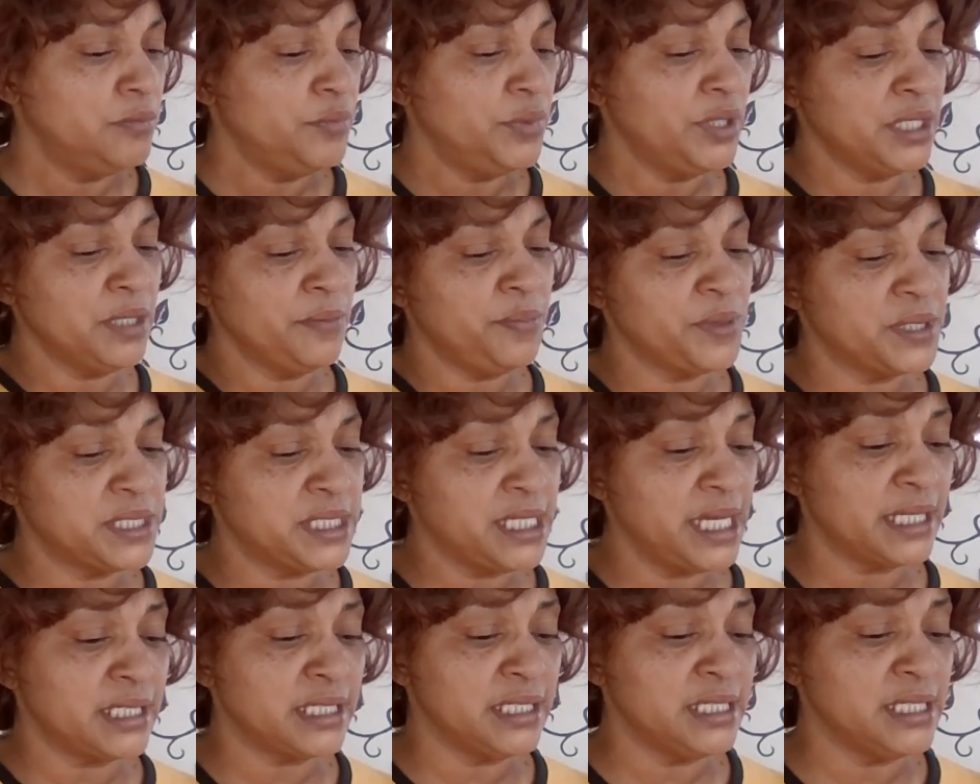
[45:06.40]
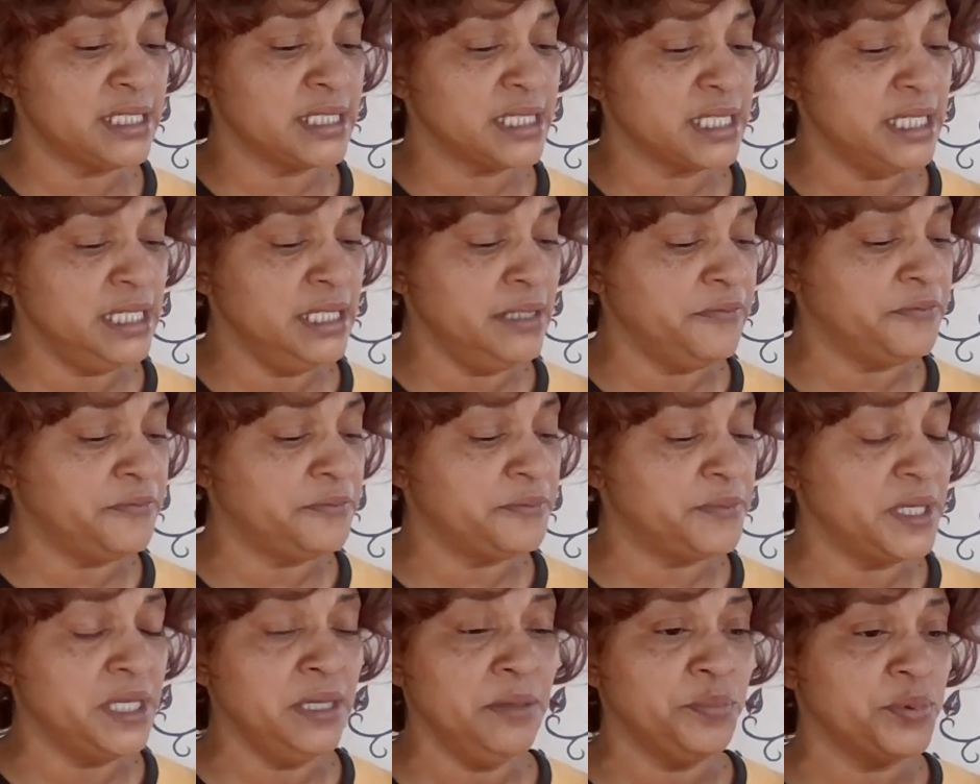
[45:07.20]
but in protecting this
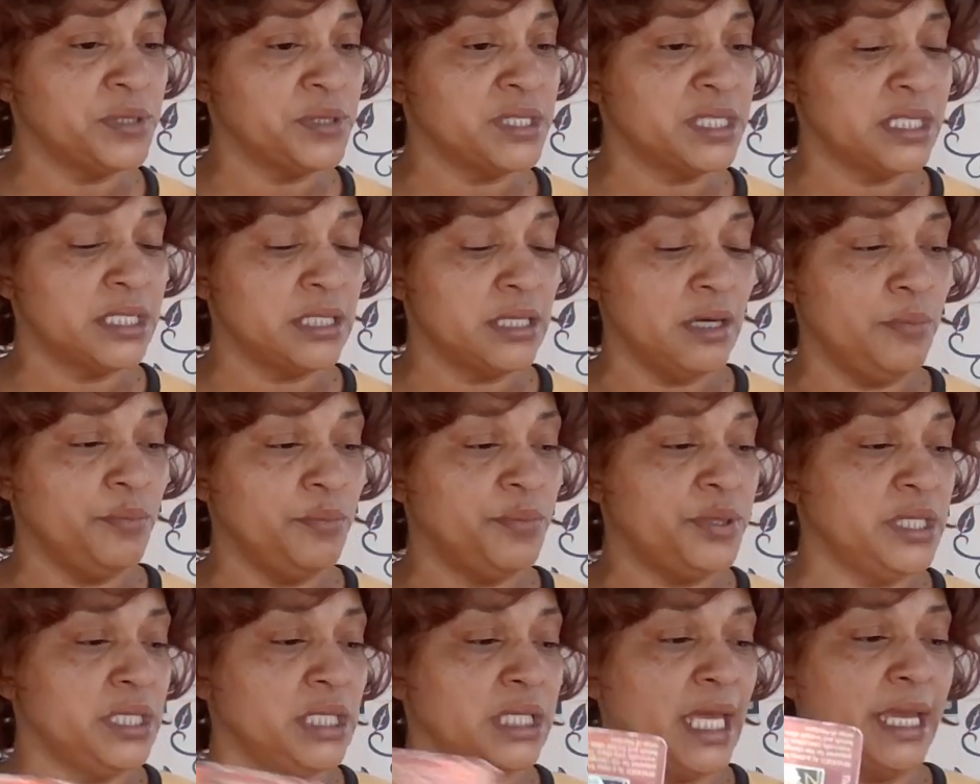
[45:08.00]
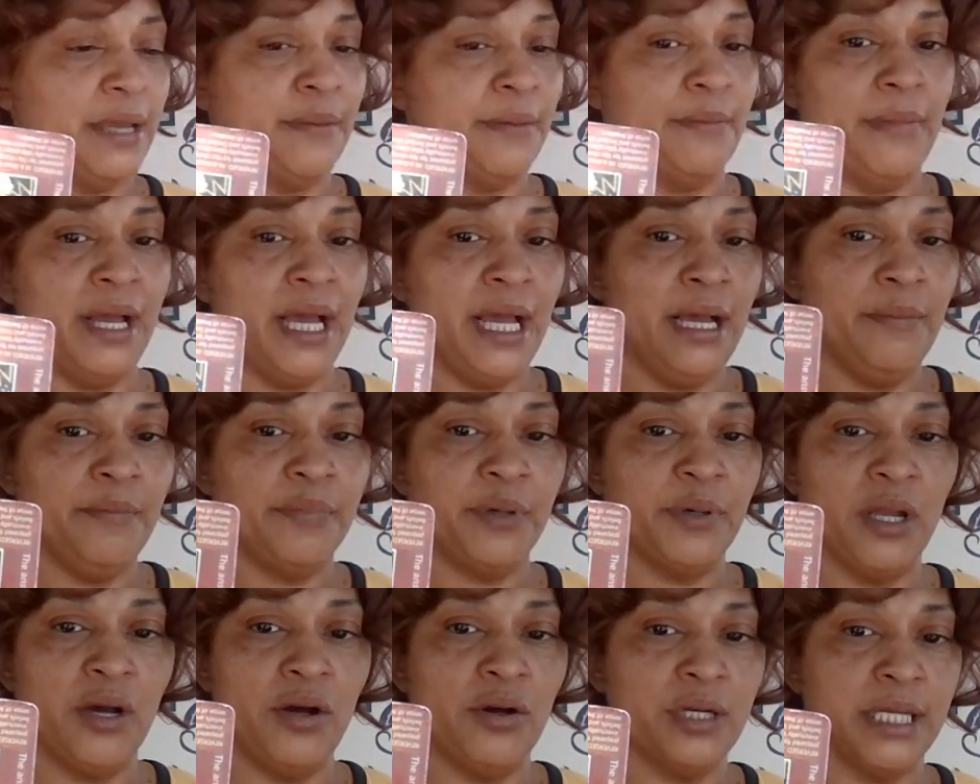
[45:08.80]
empress he gonna be like
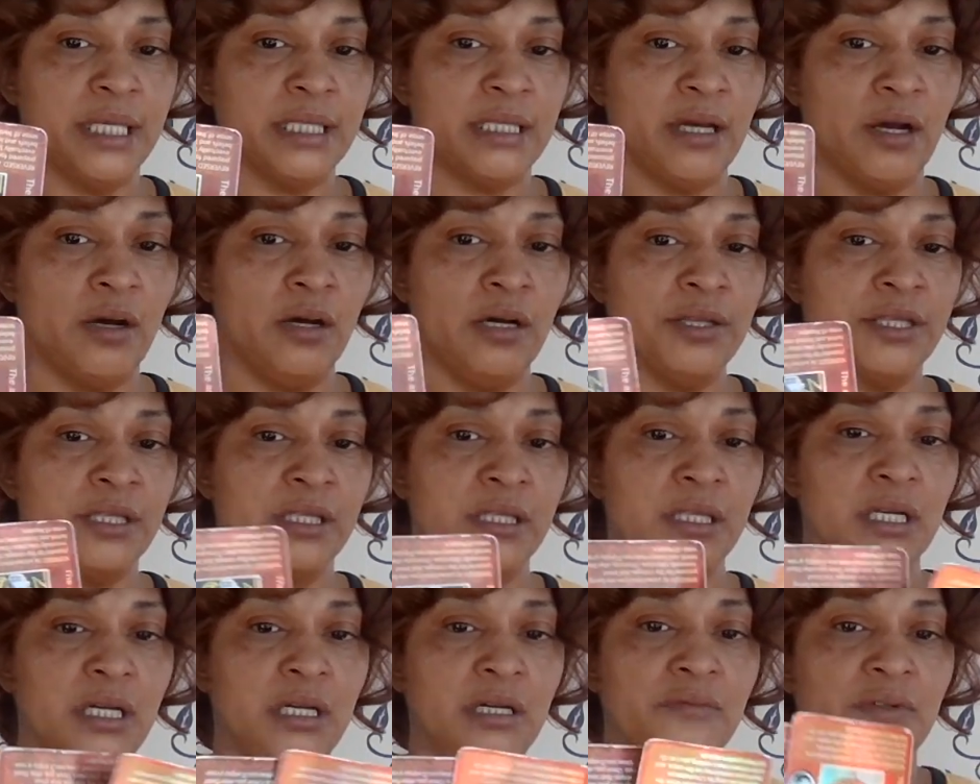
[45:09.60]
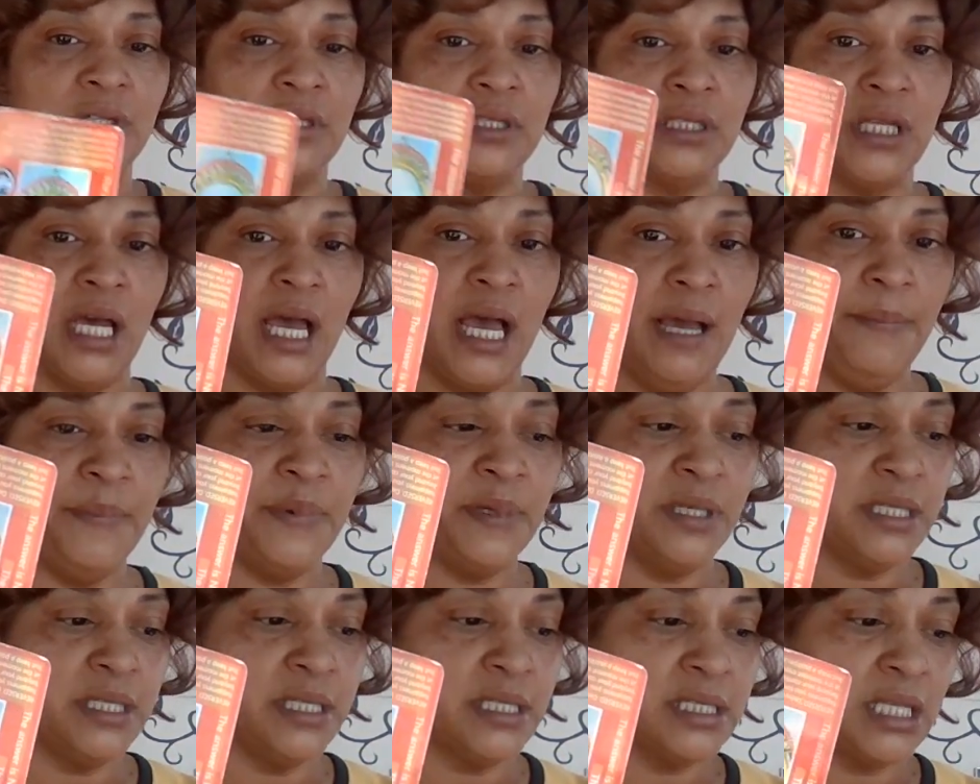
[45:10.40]
mind blown at all the love and the
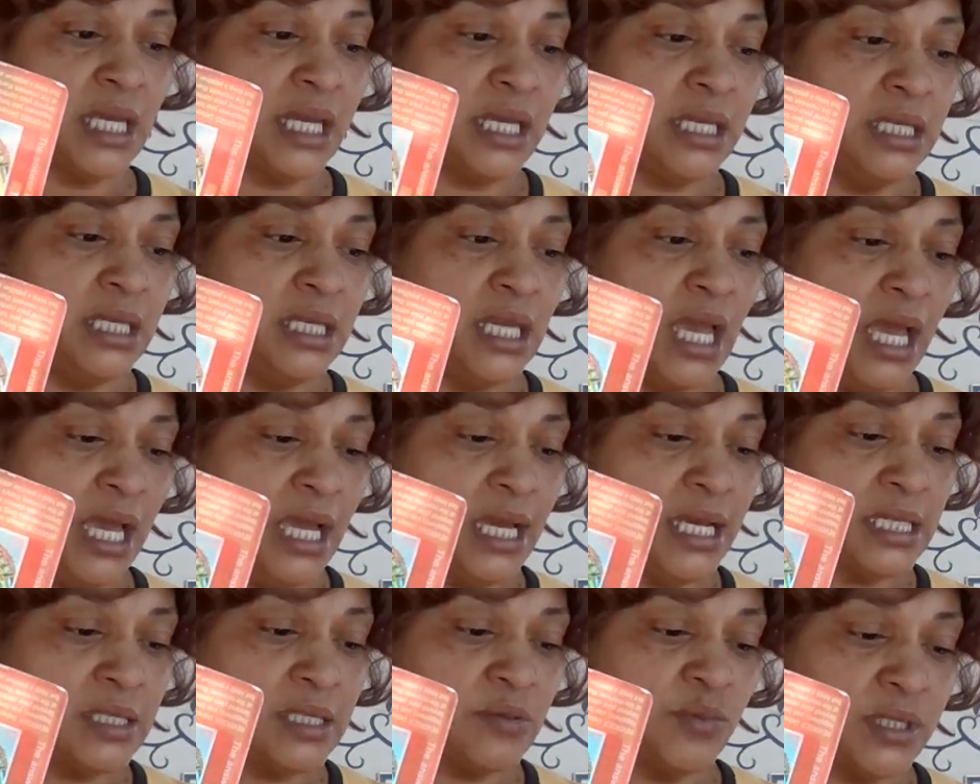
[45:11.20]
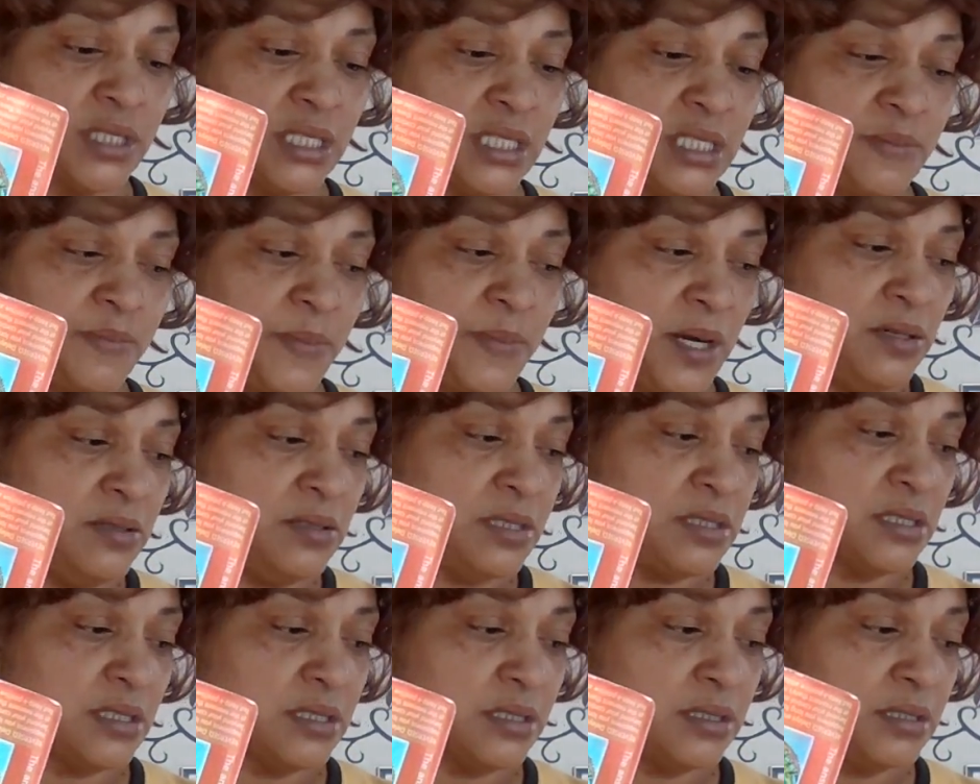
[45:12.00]
happiness that he has with this
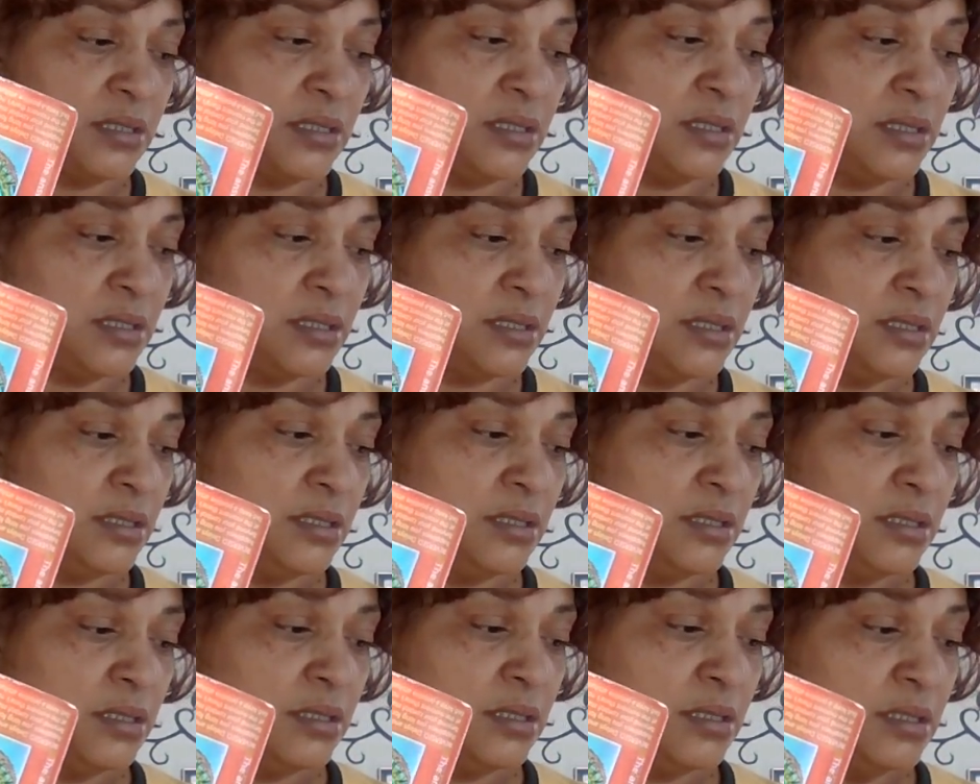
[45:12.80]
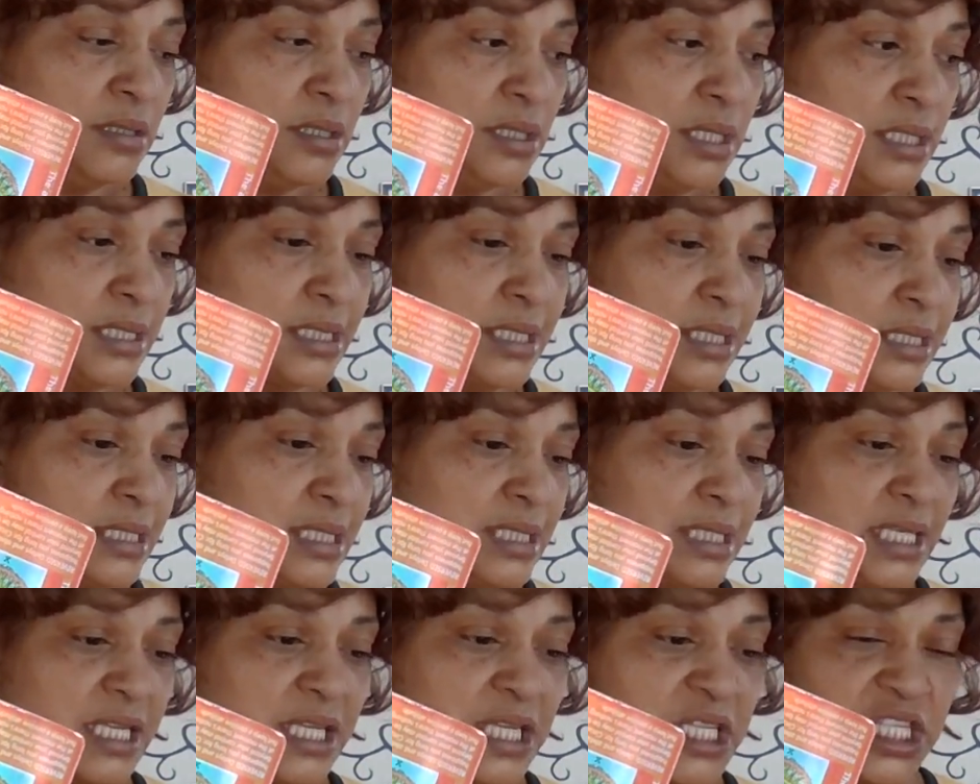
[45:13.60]
person because
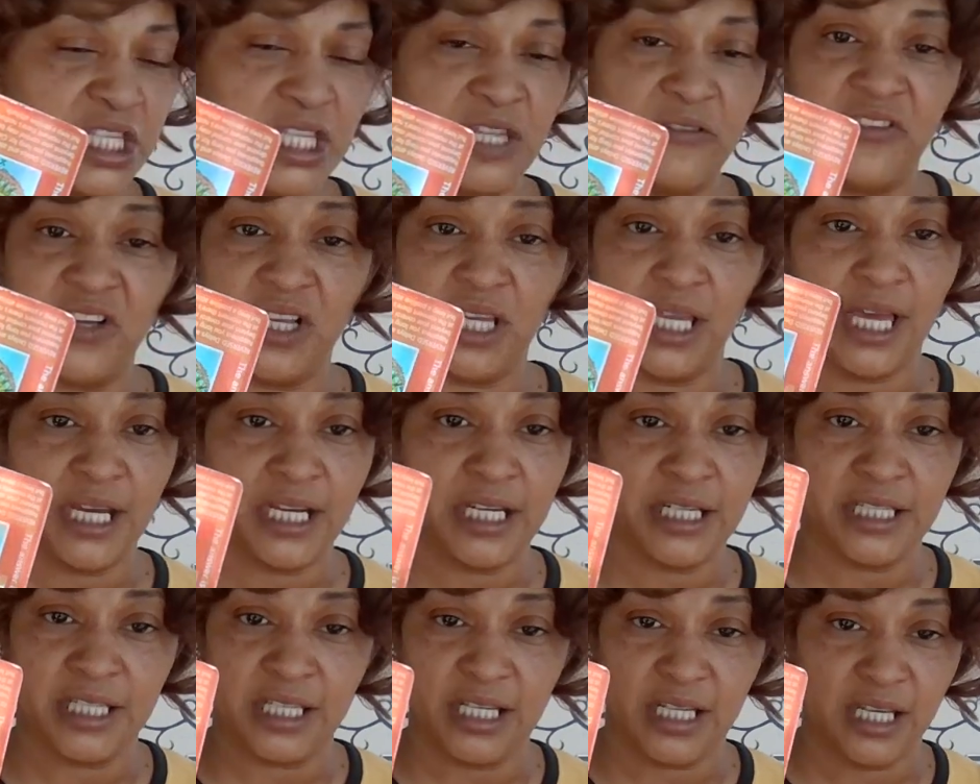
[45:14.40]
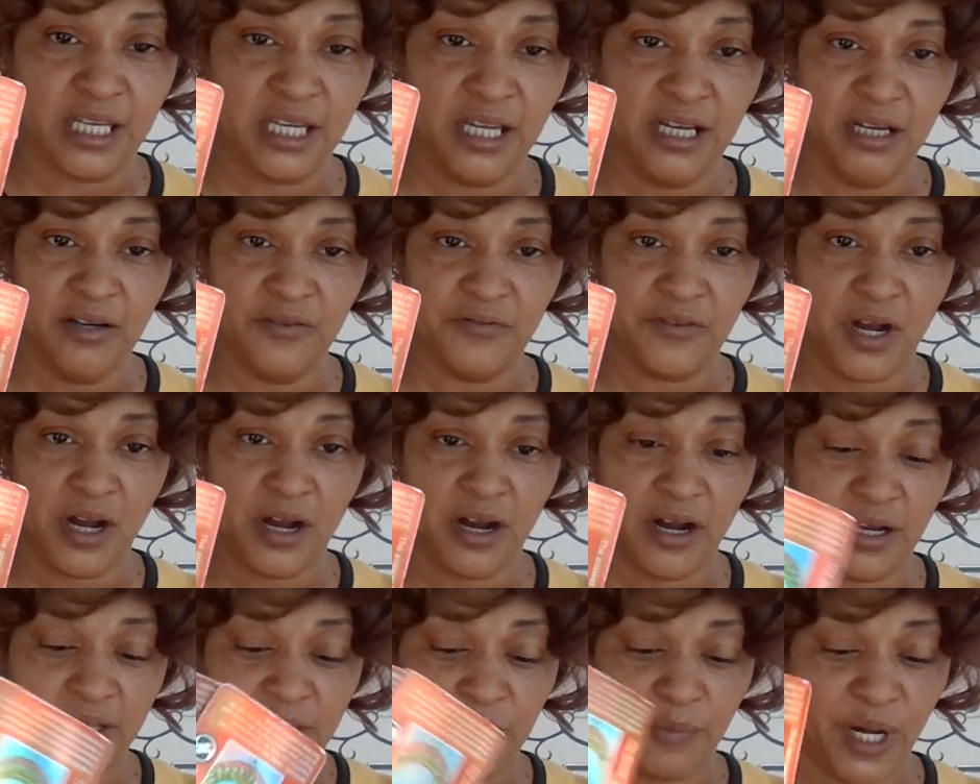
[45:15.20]
this is still fell out under the love
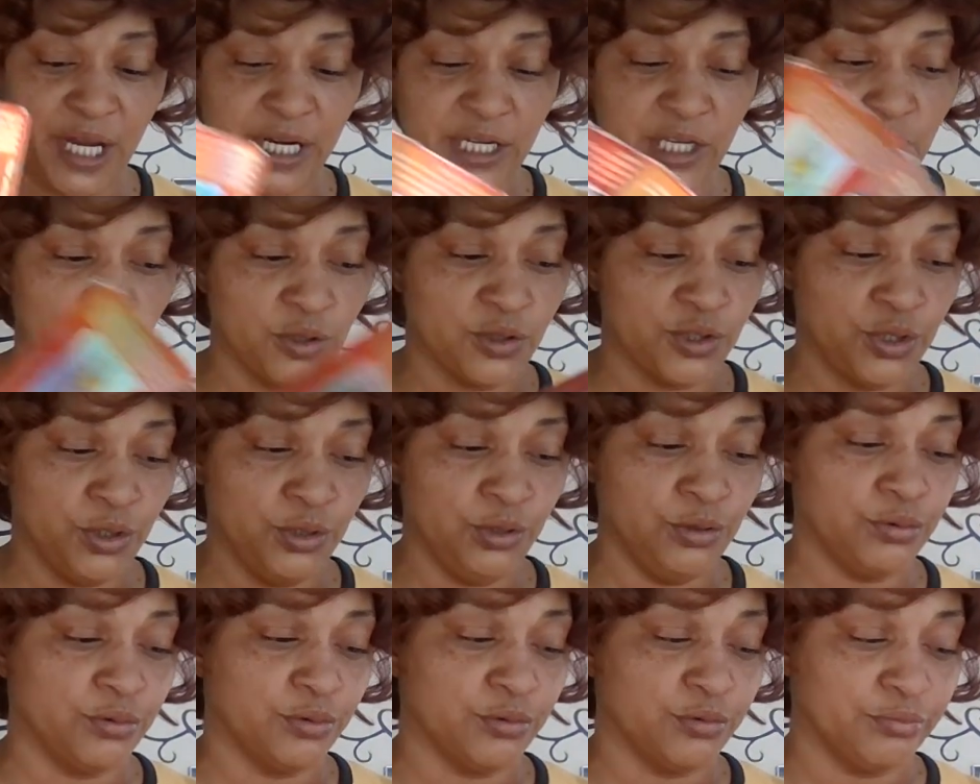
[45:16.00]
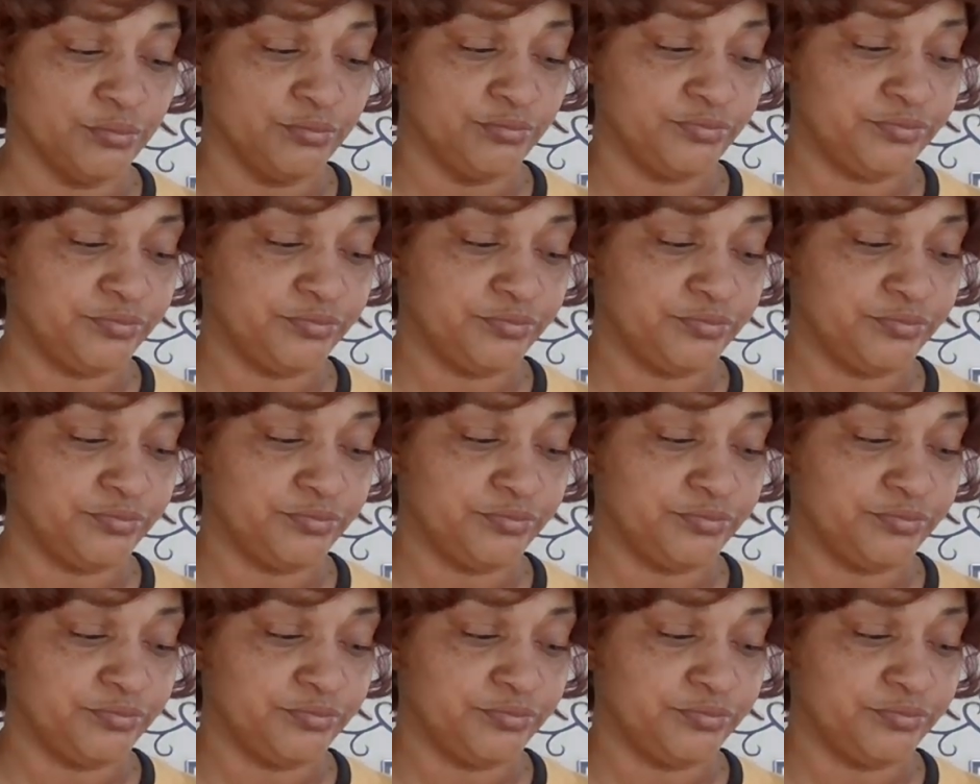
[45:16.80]
card the mighty Oshun